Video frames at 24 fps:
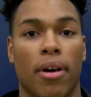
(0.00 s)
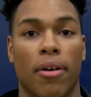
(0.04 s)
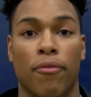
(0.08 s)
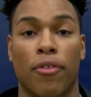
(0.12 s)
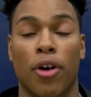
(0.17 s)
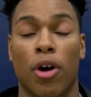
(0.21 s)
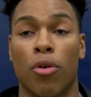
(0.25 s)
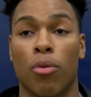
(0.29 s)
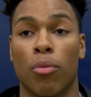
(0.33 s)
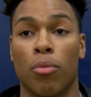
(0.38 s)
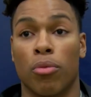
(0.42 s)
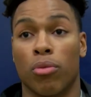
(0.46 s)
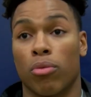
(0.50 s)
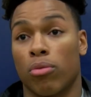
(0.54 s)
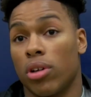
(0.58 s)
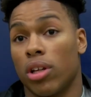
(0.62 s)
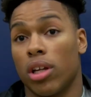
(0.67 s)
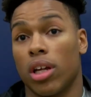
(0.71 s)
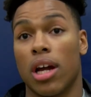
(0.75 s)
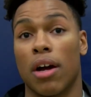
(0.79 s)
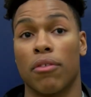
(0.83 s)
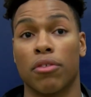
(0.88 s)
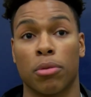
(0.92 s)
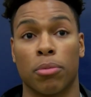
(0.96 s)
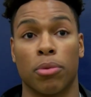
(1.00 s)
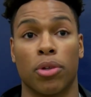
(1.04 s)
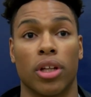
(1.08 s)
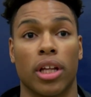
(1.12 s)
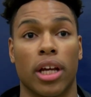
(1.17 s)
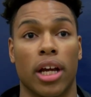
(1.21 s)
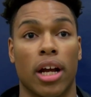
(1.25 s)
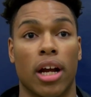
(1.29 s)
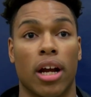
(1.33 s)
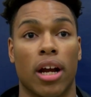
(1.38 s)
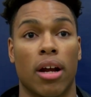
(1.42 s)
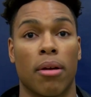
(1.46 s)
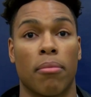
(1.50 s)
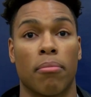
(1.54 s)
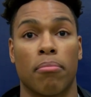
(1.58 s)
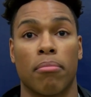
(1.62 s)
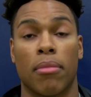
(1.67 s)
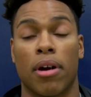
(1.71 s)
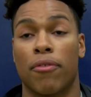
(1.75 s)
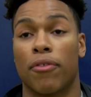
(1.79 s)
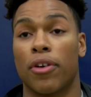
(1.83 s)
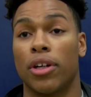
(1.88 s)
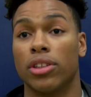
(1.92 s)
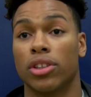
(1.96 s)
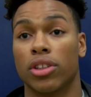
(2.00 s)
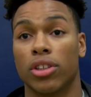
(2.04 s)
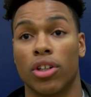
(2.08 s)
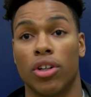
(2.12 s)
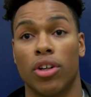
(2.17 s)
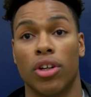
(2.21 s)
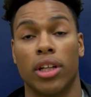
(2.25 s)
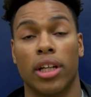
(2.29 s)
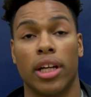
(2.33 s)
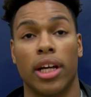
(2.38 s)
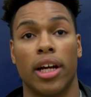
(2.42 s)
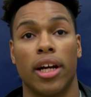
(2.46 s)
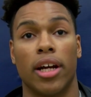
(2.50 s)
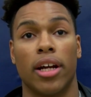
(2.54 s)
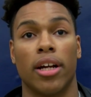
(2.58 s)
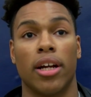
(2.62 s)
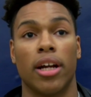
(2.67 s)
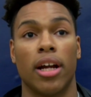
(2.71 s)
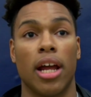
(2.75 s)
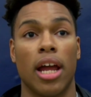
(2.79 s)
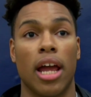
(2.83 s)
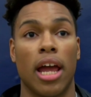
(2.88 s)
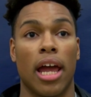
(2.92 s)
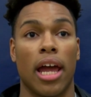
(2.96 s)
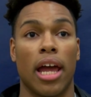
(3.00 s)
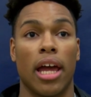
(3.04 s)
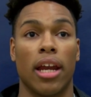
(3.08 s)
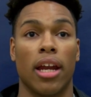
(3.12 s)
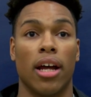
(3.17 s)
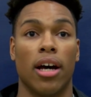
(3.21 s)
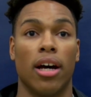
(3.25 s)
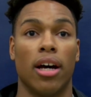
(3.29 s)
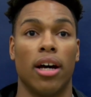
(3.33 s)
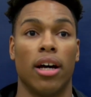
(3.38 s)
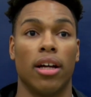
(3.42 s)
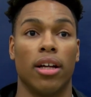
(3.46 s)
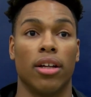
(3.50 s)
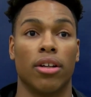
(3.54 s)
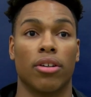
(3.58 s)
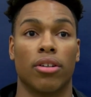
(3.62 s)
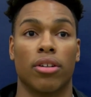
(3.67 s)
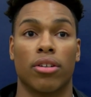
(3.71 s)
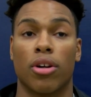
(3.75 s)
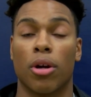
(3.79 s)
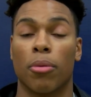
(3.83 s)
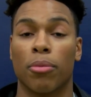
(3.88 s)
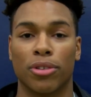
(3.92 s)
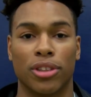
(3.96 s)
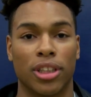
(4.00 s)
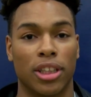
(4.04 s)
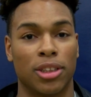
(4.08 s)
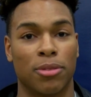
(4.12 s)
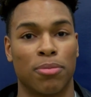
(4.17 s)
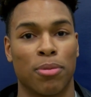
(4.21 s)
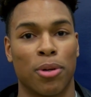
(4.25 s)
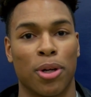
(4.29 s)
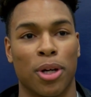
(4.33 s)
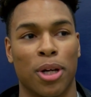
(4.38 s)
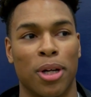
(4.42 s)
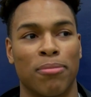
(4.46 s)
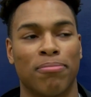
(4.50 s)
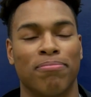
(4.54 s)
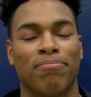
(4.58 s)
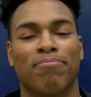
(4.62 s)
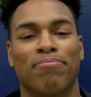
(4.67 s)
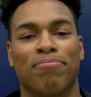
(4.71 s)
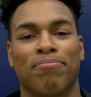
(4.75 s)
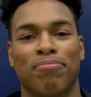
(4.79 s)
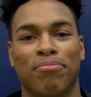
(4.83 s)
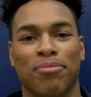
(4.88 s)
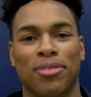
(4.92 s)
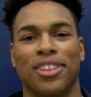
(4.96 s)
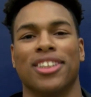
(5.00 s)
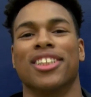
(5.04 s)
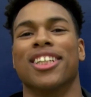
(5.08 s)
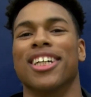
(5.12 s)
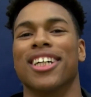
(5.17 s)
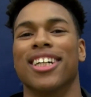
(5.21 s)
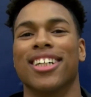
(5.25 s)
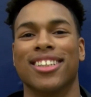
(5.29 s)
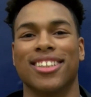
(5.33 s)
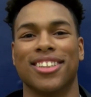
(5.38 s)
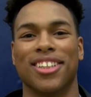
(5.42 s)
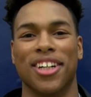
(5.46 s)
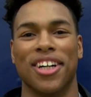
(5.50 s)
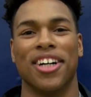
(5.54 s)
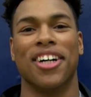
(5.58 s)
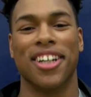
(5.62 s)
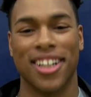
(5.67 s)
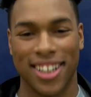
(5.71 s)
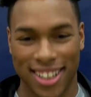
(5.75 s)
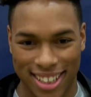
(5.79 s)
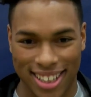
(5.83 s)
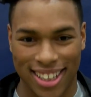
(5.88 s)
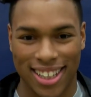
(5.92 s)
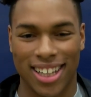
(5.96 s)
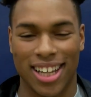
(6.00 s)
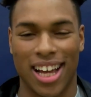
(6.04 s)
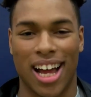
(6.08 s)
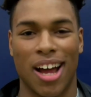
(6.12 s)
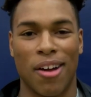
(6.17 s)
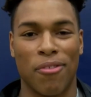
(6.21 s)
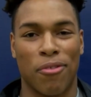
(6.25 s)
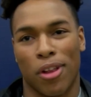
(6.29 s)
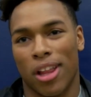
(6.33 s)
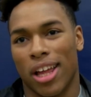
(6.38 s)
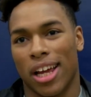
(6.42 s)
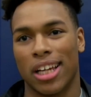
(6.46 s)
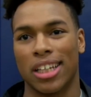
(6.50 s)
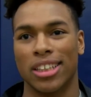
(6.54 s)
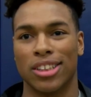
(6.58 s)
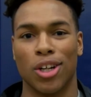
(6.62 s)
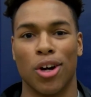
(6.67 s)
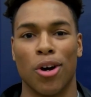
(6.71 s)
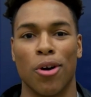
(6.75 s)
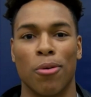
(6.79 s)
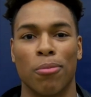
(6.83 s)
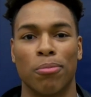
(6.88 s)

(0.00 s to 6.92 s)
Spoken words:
Felt really comfortable there. My friends are going there, and criminal justice program is good, so I feel like it's home.